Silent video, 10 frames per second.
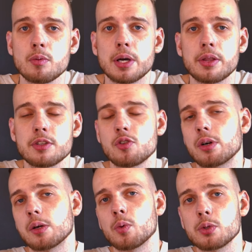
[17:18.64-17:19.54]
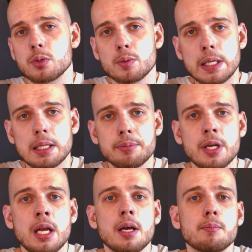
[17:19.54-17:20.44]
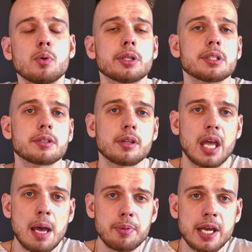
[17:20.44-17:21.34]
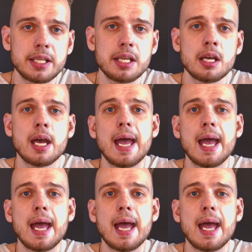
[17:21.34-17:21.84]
the one that you are going to develop, put it into the App Annie